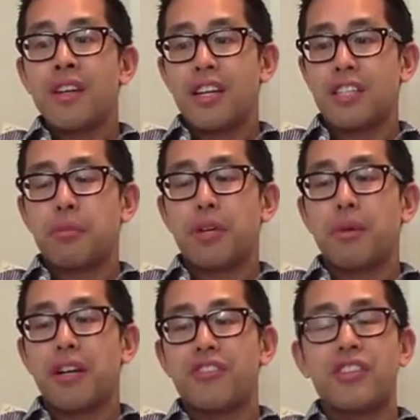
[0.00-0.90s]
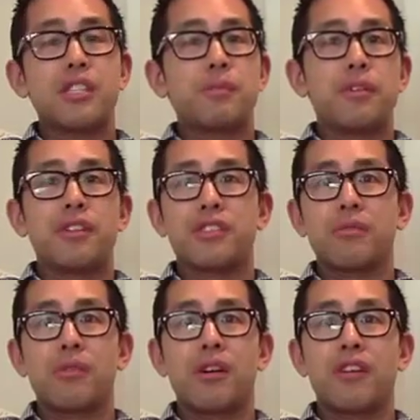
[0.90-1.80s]
is I put about a teaspoon in some
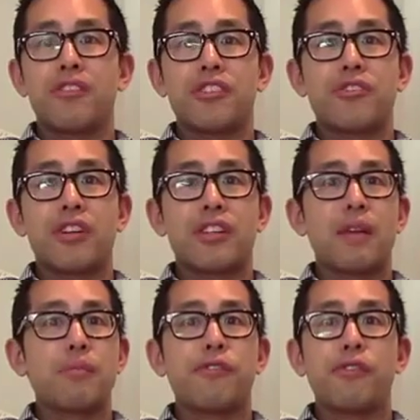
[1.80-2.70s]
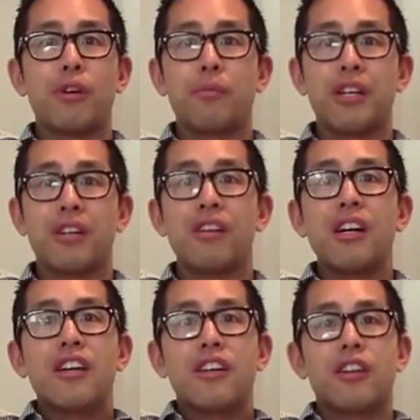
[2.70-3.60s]
water and just drink that before a meal.
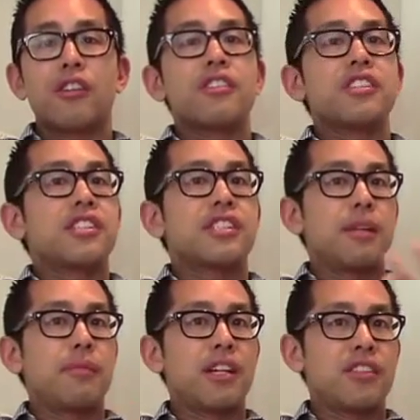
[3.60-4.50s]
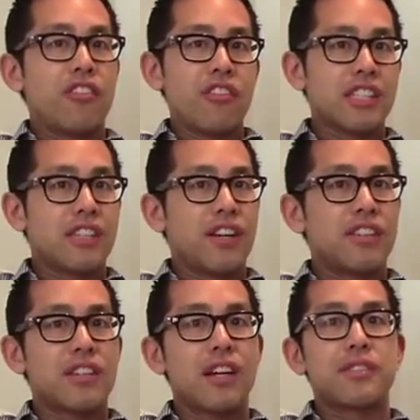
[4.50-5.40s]
Not only does it stimulate digestive
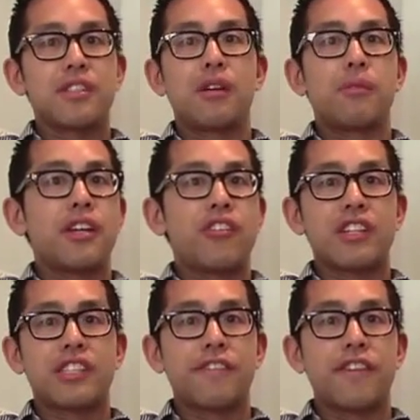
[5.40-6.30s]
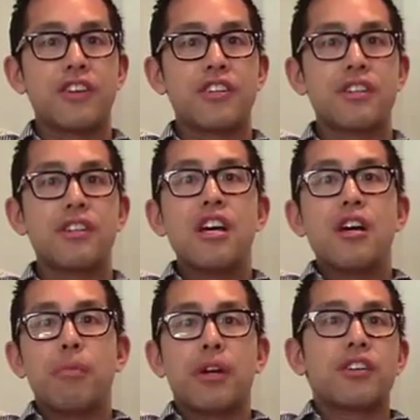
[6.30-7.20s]
enzymes to help with digestive function,
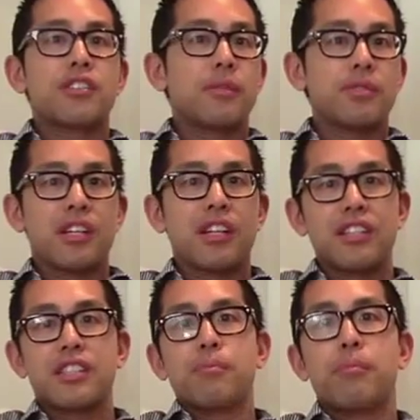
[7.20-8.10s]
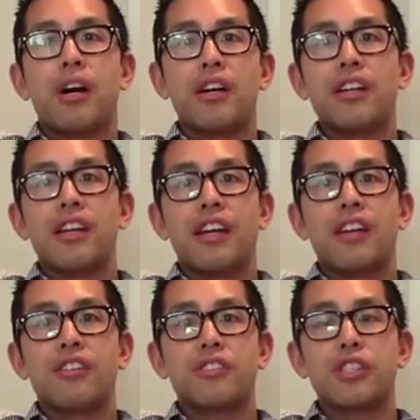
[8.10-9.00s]
but it also helps to cleanse the body and
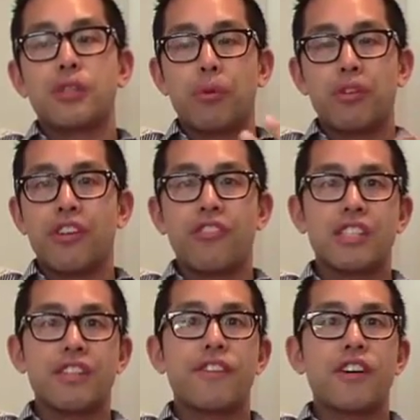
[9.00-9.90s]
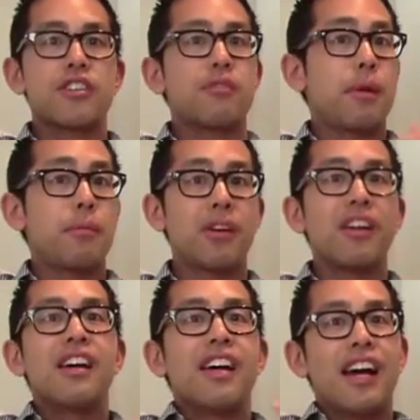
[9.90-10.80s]
also support digestive function. Remember,
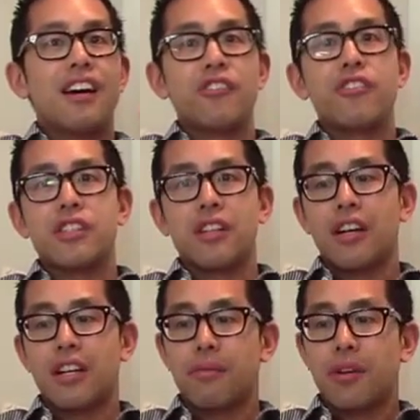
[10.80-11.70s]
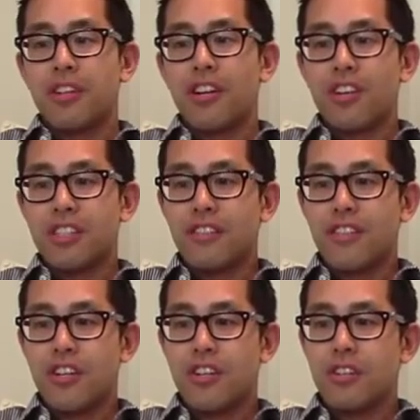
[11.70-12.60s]
allergies, a lot of them are digestive
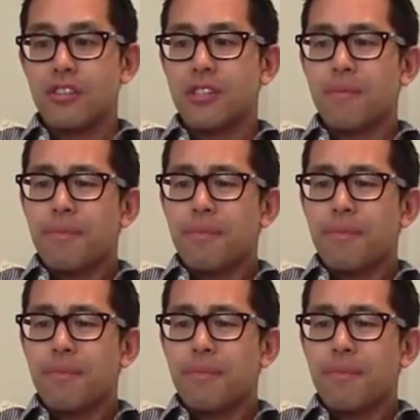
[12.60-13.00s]
issues.